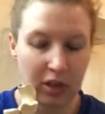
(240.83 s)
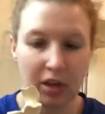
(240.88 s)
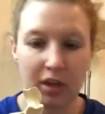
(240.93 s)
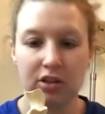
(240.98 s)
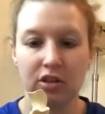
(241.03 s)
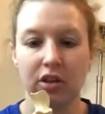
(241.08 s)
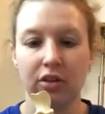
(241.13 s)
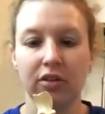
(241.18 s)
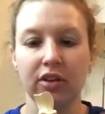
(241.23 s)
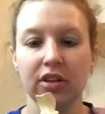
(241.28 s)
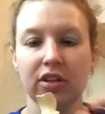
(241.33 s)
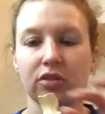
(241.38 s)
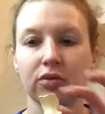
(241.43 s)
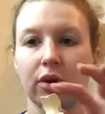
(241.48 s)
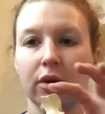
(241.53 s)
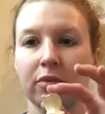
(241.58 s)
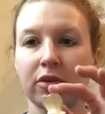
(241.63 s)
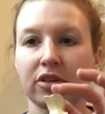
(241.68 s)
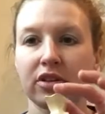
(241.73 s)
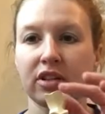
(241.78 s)
so
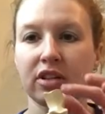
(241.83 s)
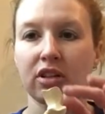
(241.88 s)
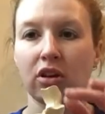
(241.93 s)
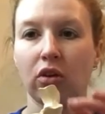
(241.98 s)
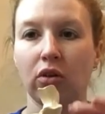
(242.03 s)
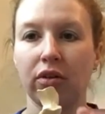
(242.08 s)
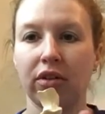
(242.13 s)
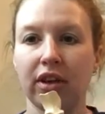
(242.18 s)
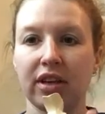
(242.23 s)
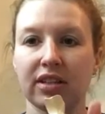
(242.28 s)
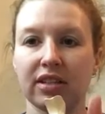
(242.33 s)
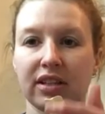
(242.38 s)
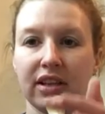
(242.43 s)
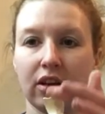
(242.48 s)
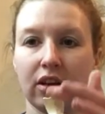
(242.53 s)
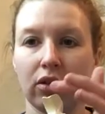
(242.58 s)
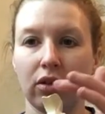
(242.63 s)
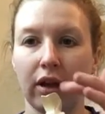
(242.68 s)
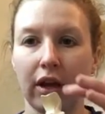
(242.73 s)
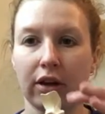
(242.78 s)
this whole thing is the
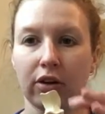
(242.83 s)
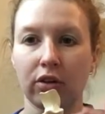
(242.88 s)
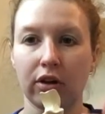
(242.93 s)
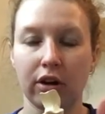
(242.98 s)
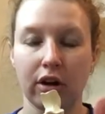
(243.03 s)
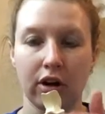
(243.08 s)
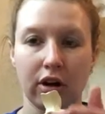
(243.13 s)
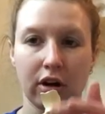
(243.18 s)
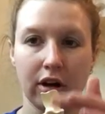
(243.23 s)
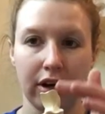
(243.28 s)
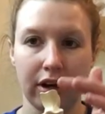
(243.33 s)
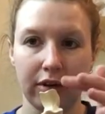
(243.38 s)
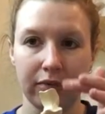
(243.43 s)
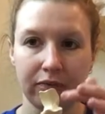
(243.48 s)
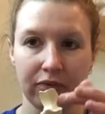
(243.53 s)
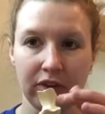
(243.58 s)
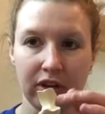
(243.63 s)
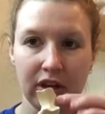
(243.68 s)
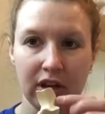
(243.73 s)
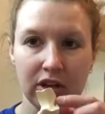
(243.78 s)
olecranon.
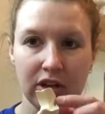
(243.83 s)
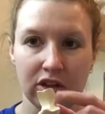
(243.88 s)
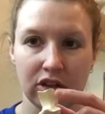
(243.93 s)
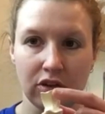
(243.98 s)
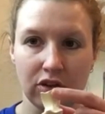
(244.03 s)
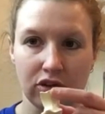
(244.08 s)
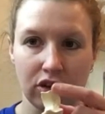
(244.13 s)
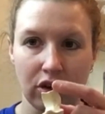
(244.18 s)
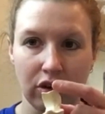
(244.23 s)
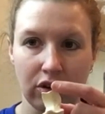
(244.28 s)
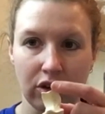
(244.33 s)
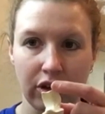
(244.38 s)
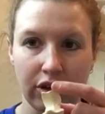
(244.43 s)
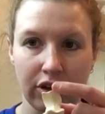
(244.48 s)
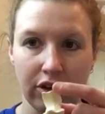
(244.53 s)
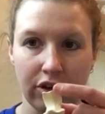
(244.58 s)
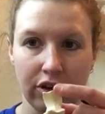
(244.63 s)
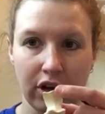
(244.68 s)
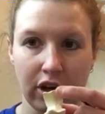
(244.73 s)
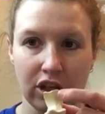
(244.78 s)
So the
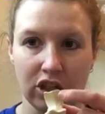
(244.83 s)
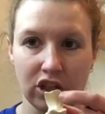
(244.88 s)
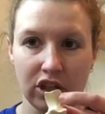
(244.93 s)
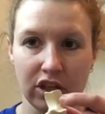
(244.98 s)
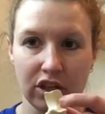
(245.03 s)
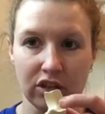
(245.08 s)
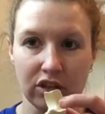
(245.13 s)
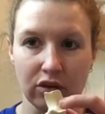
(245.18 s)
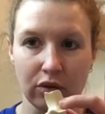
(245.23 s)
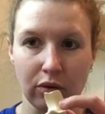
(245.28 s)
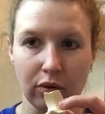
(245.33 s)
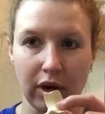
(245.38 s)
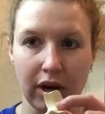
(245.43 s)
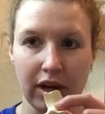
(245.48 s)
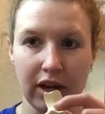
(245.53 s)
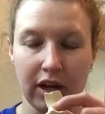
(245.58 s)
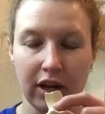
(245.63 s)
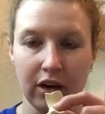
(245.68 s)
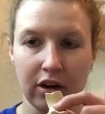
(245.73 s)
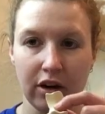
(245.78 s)
trochlear notch is right
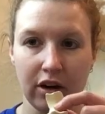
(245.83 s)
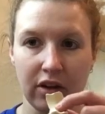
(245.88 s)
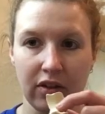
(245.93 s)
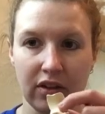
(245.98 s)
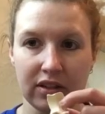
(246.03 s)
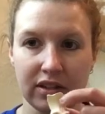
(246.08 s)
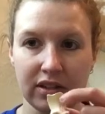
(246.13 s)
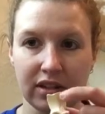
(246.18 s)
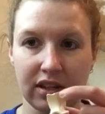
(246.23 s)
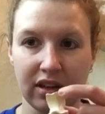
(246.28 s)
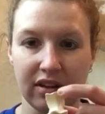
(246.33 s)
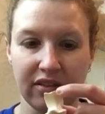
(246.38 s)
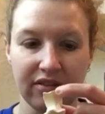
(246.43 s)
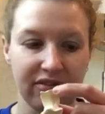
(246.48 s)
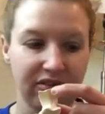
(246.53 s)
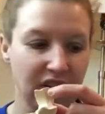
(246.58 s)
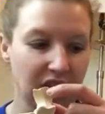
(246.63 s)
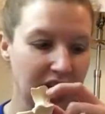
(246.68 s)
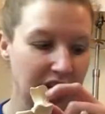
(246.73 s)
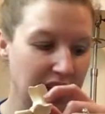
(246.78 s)
here, and this is going to
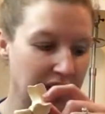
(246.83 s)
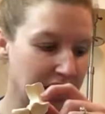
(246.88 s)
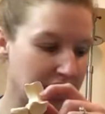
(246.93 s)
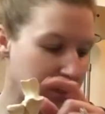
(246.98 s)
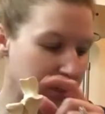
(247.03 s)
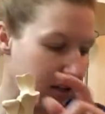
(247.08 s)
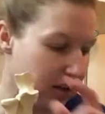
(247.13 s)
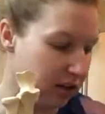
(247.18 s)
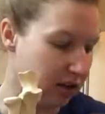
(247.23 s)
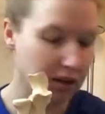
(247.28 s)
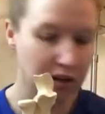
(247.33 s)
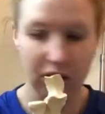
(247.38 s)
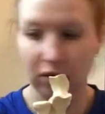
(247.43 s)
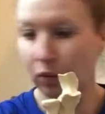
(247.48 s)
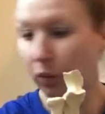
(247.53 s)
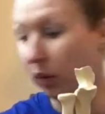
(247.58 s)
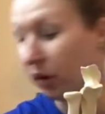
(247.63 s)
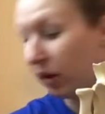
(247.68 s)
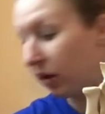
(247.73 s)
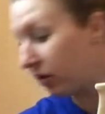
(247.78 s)
fit in
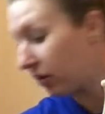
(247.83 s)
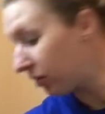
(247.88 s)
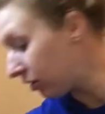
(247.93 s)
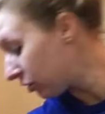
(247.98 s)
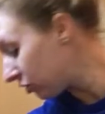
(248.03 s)
with the